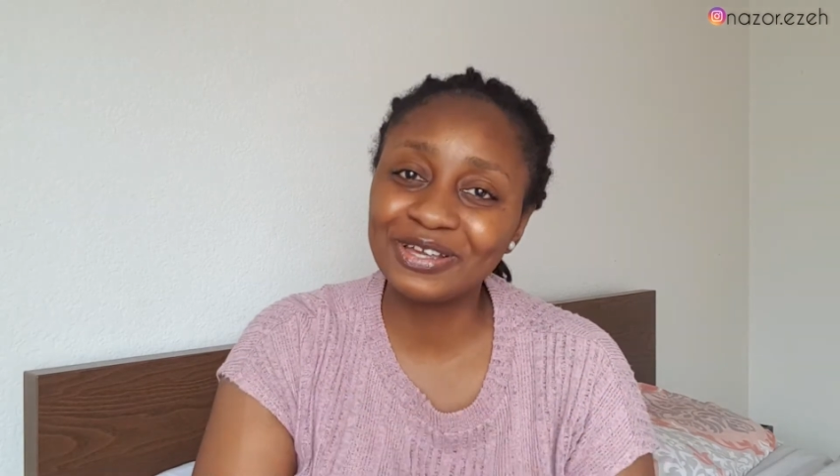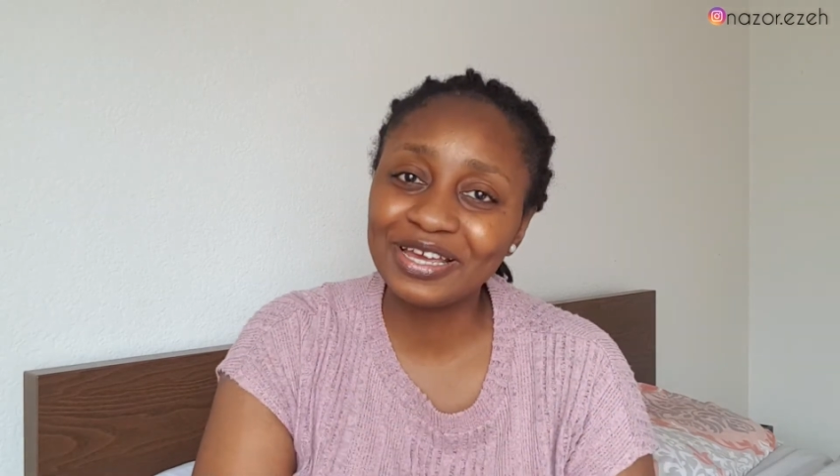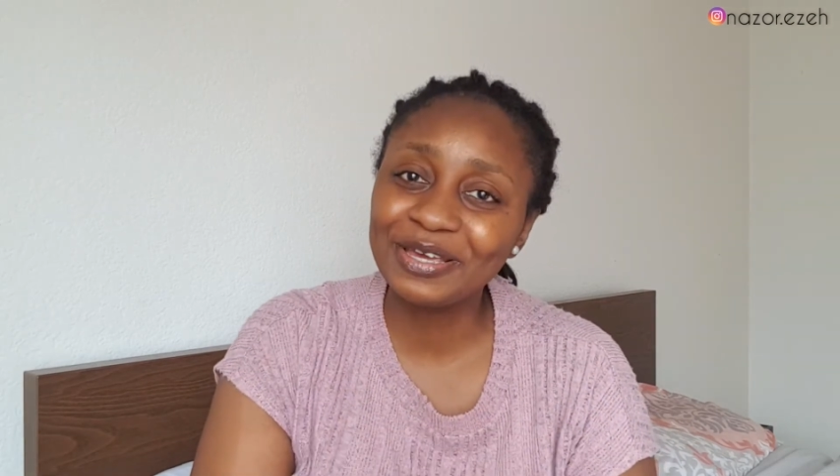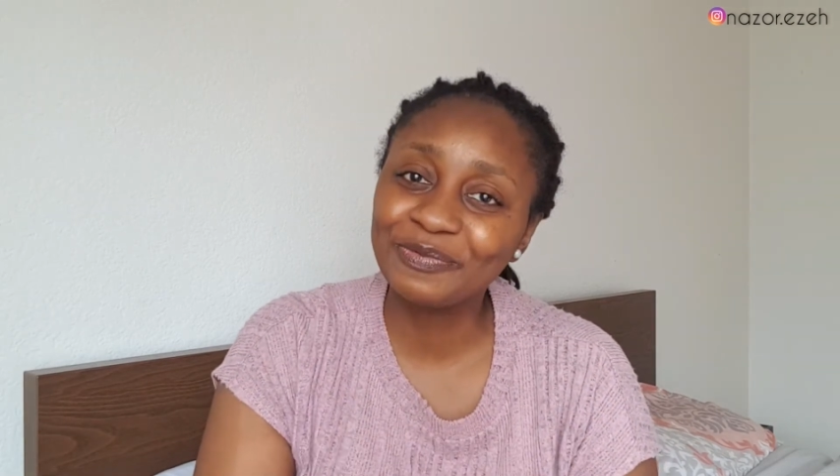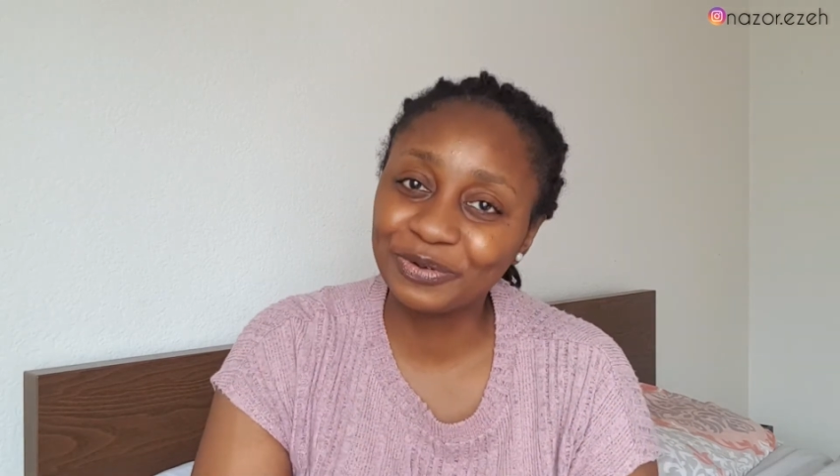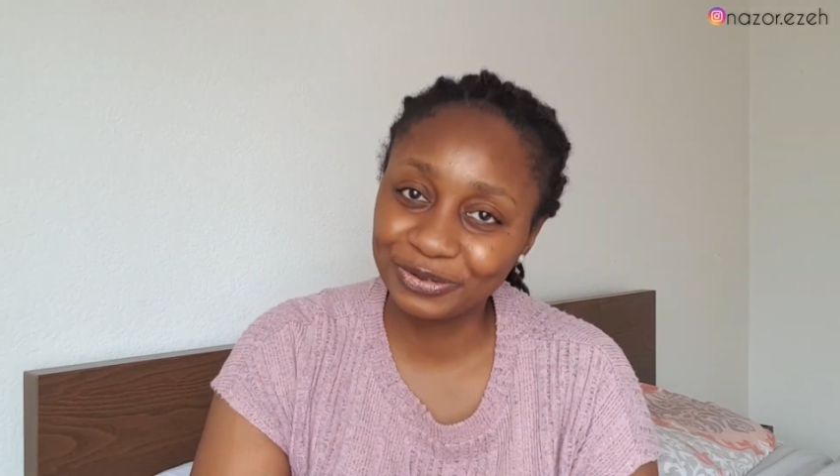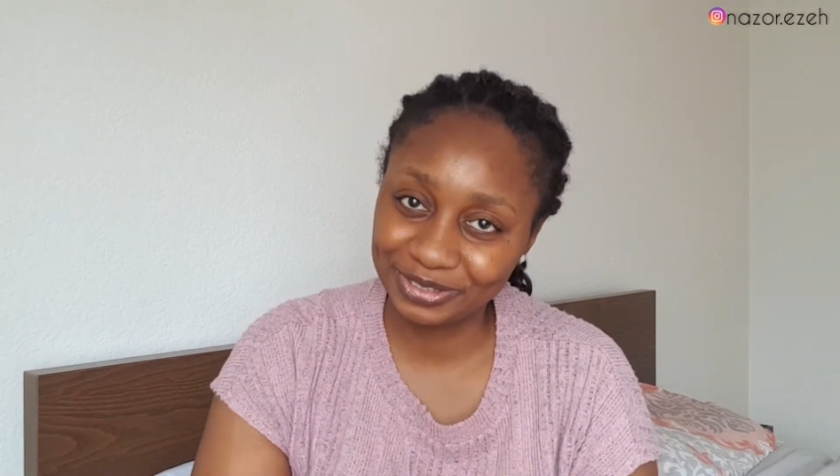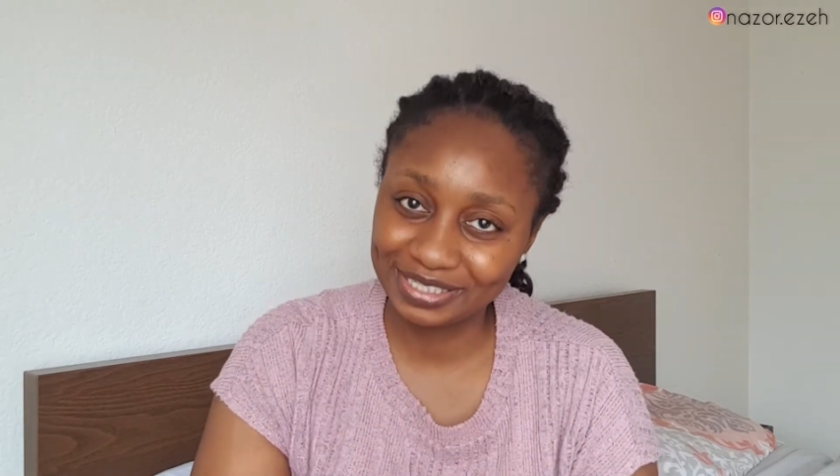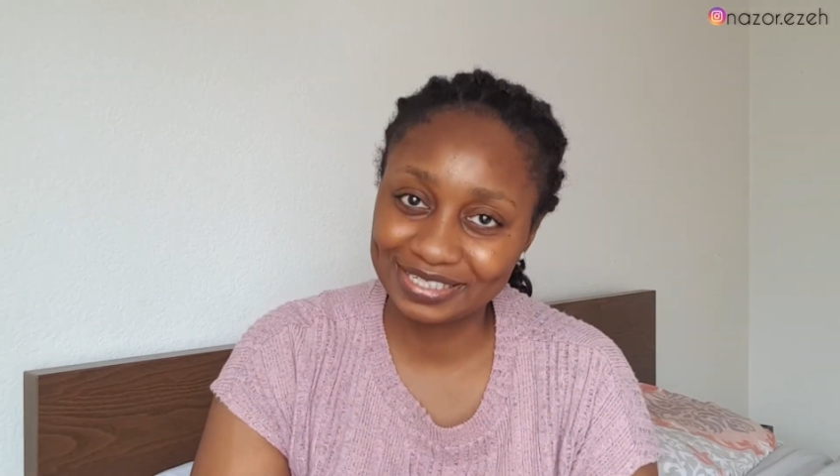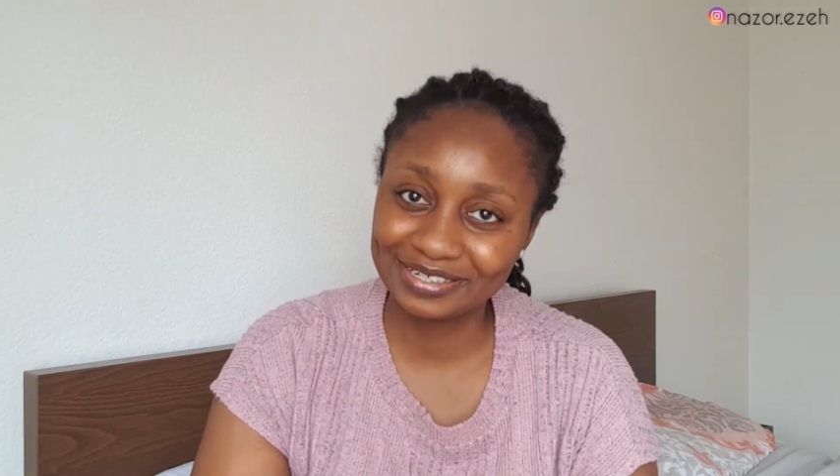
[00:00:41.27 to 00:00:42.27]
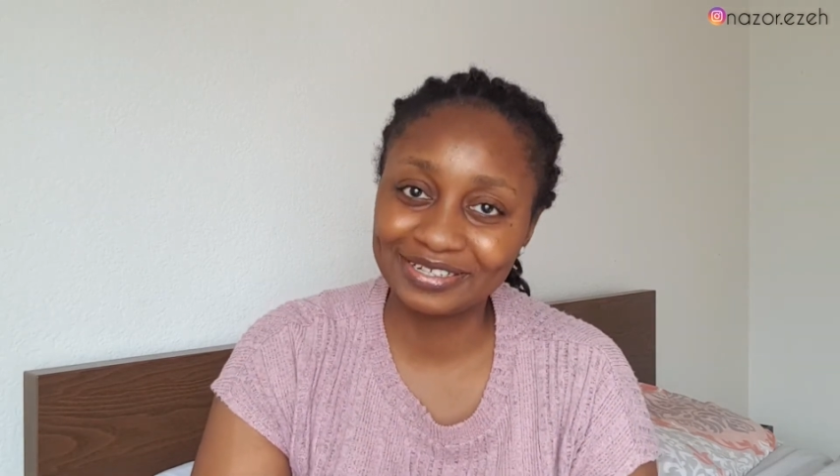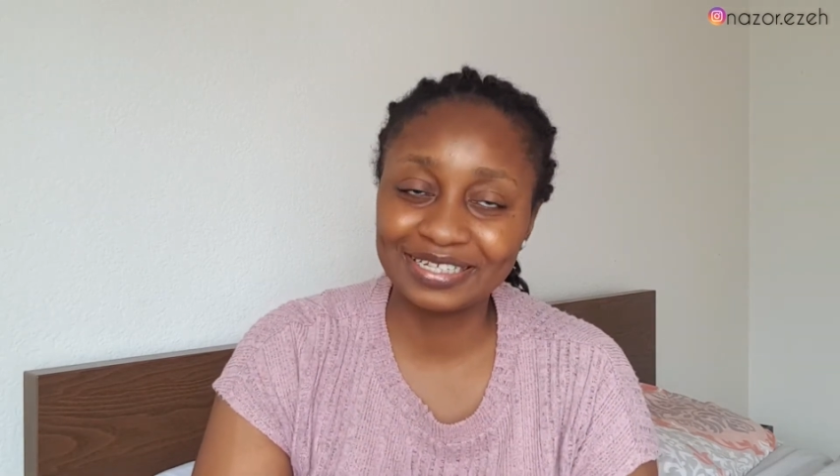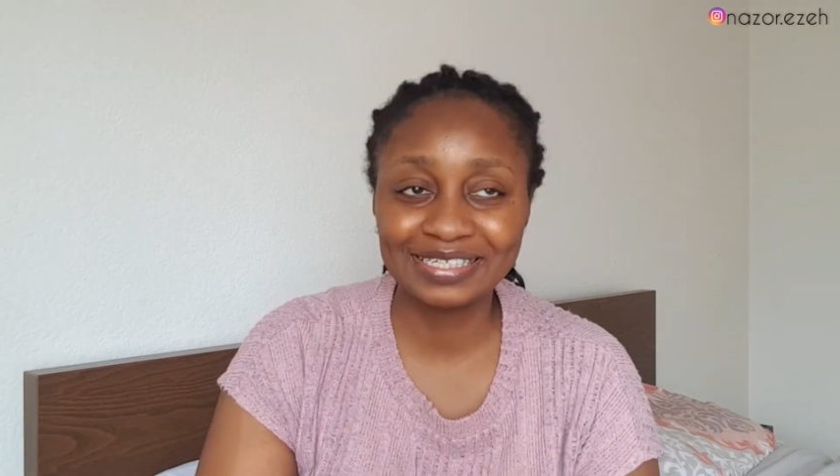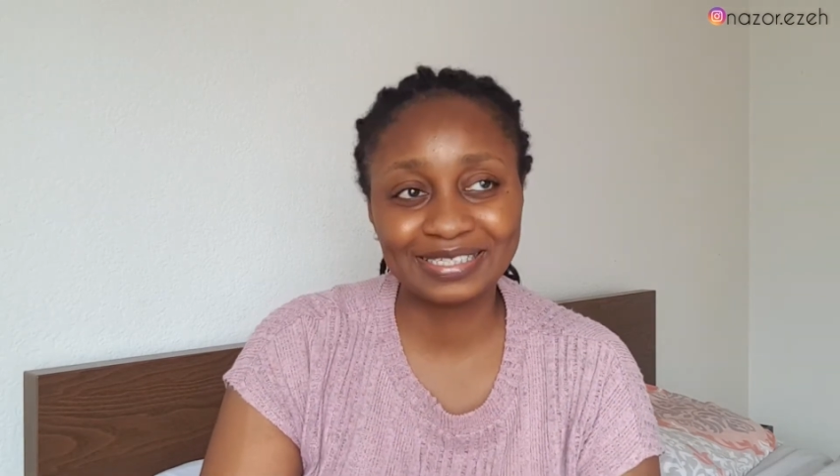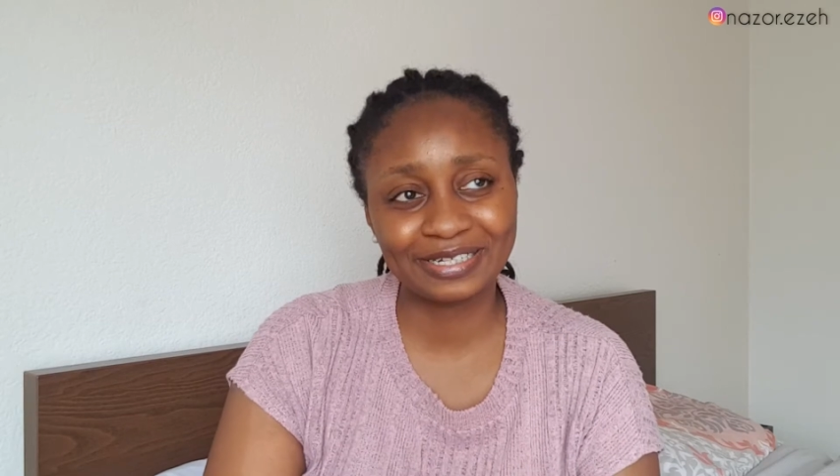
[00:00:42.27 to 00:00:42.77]
a post on
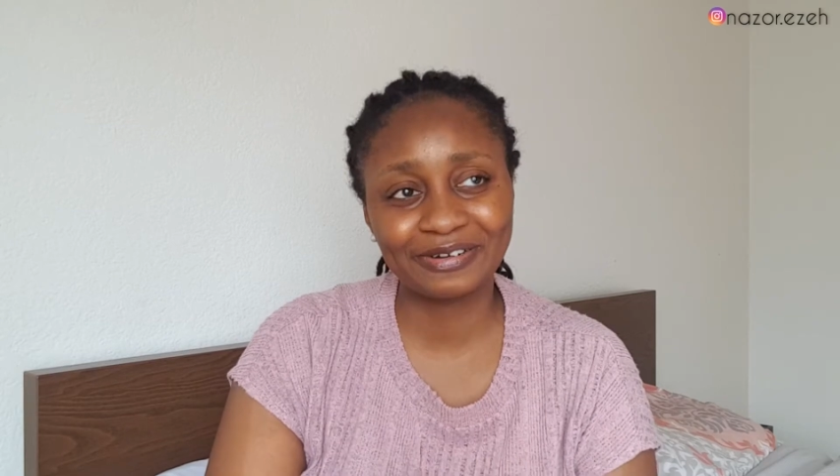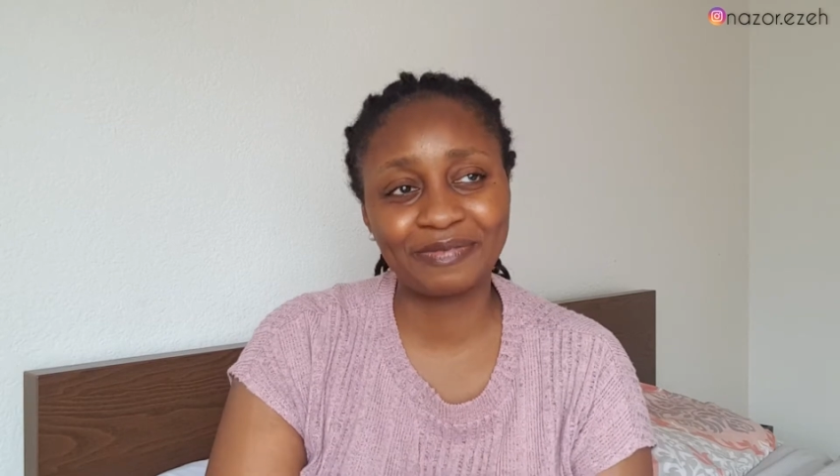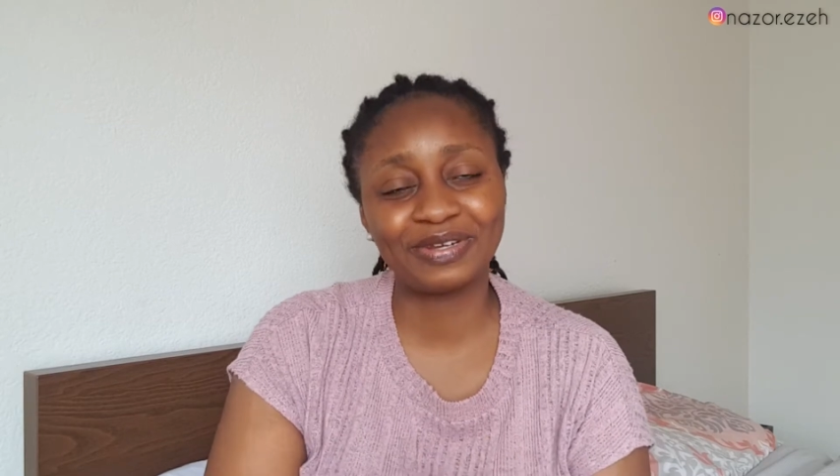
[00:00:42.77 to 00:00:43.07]
Instagram